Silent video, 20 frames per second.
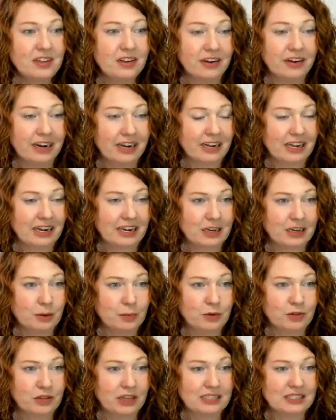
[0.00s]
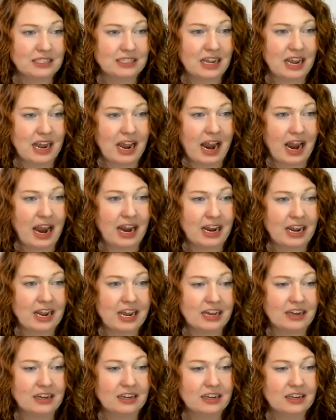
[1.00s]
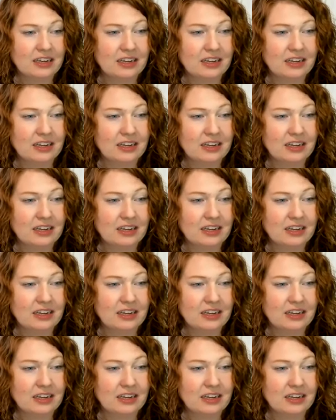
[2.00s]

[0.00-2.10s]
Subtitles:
All right, I got a couple that say